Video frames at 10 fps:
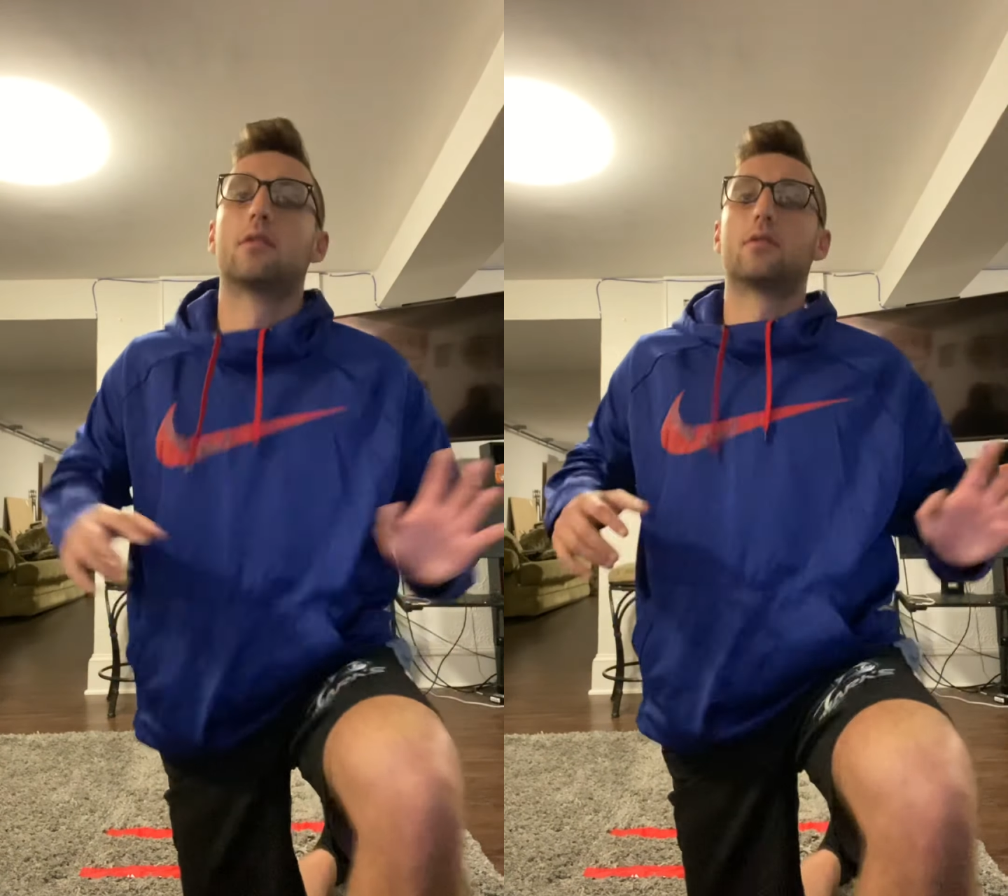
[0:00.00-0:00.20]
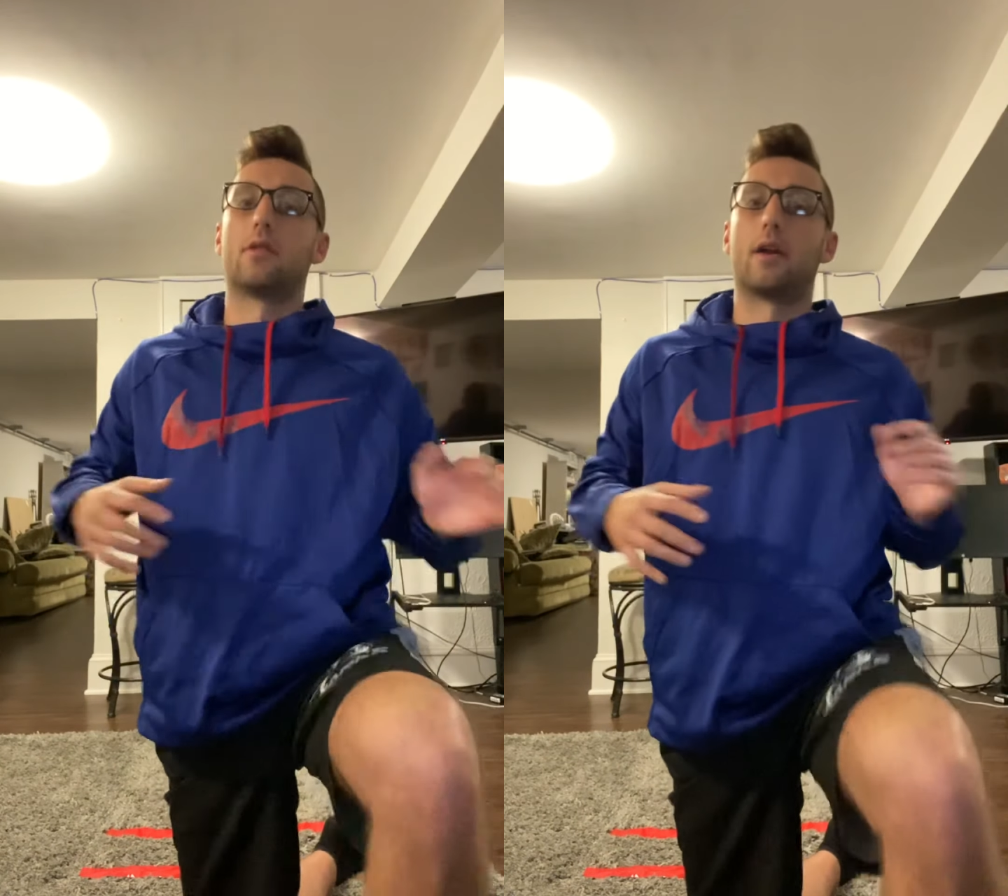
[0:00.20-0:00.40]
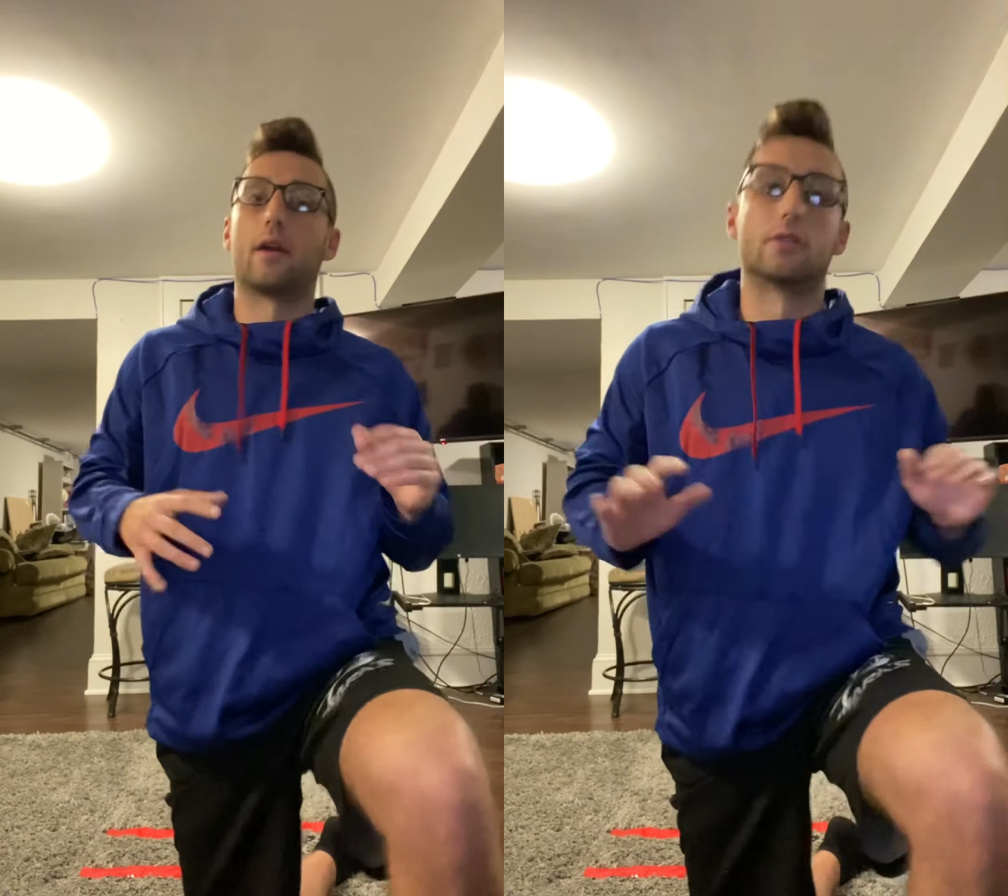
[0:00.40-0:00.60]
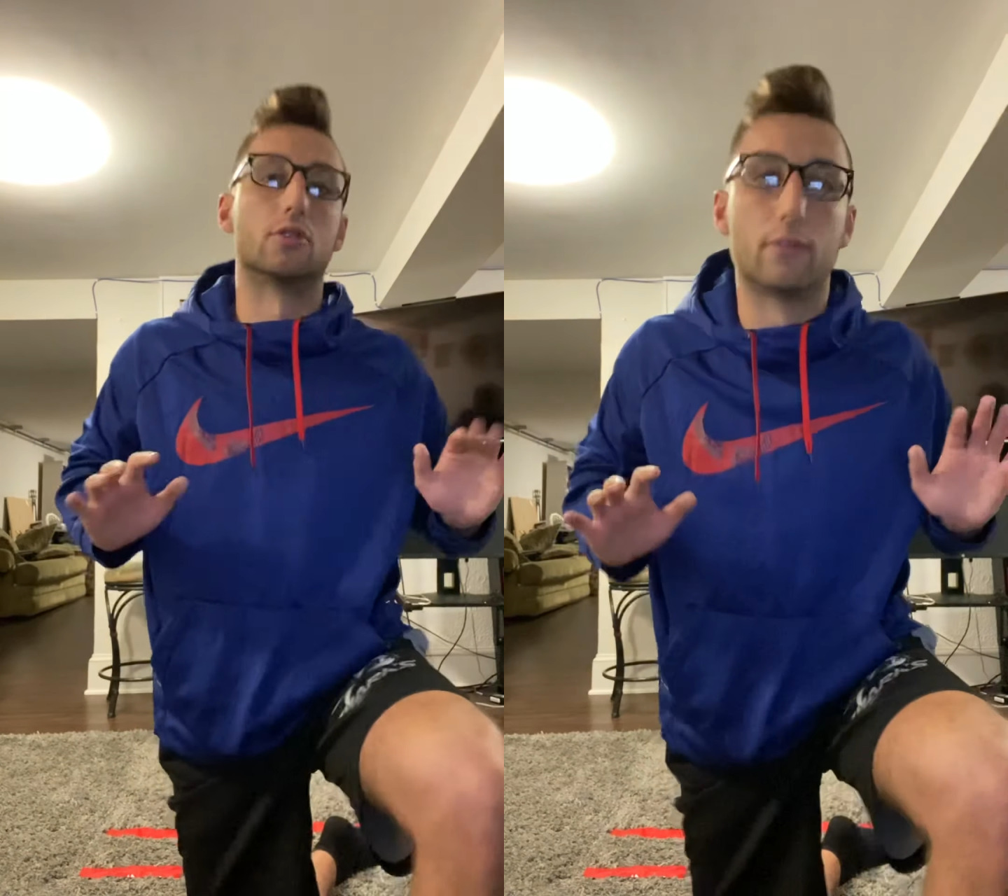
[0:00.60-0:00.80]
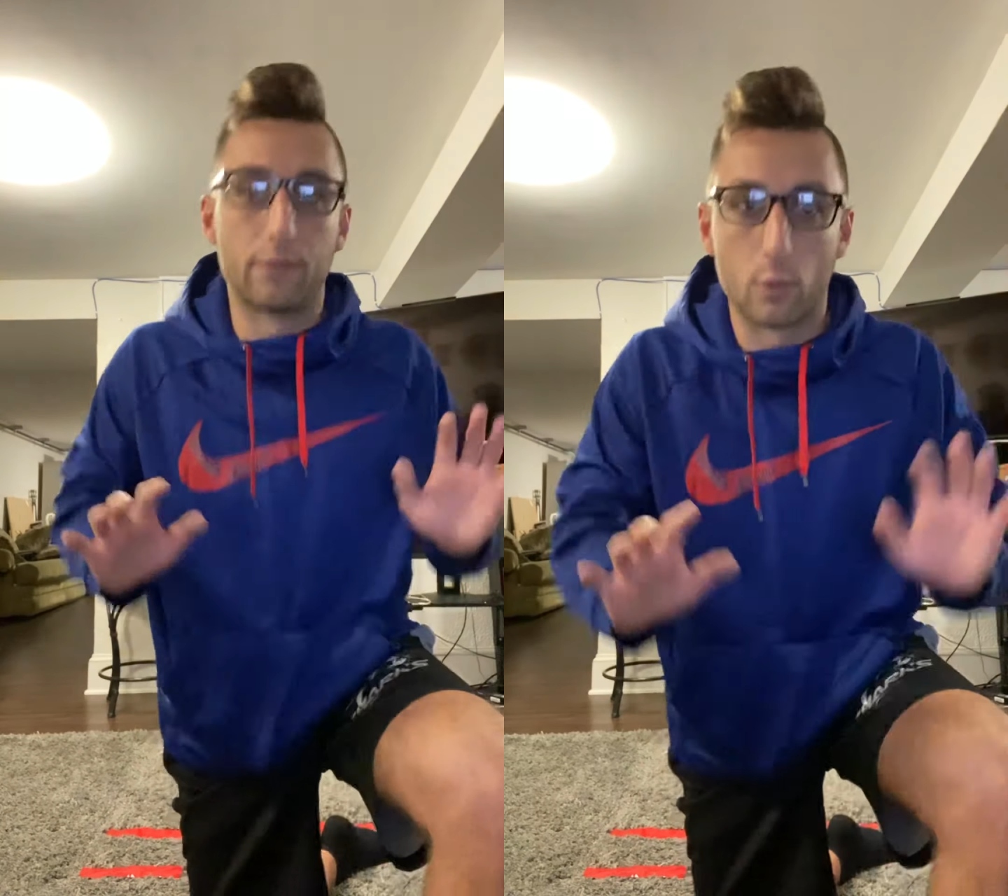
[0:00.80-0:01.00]
their
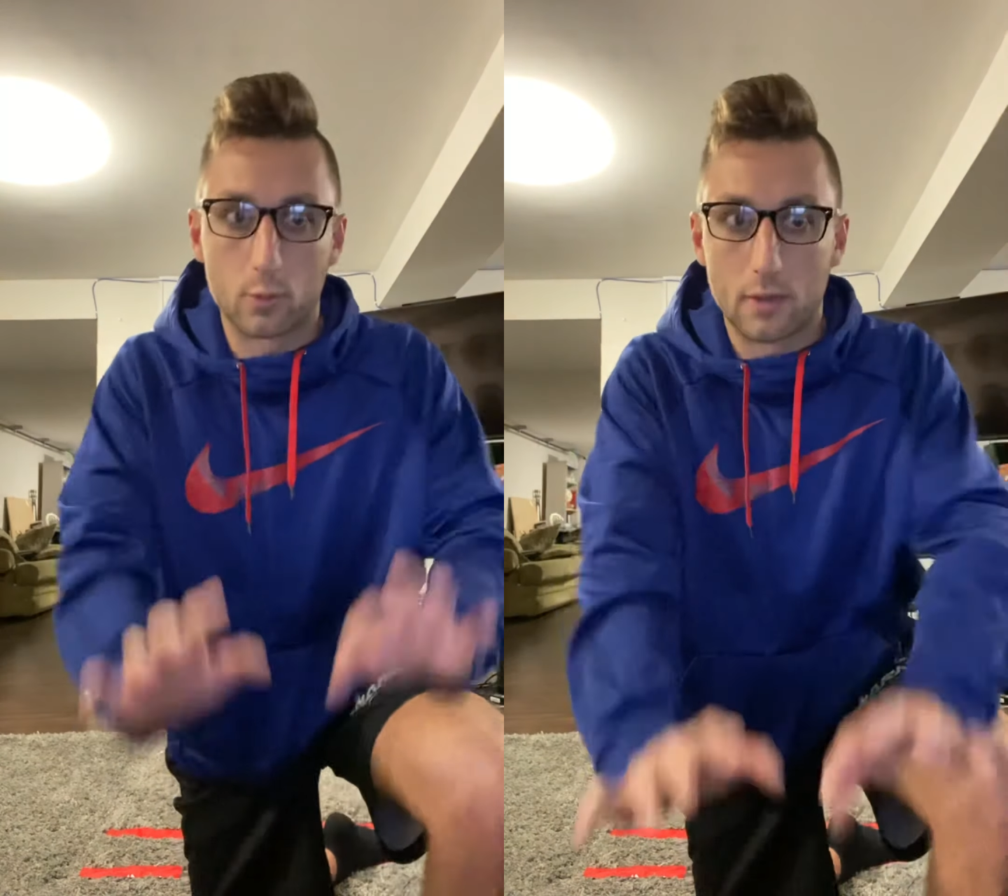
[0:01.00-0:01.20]
good form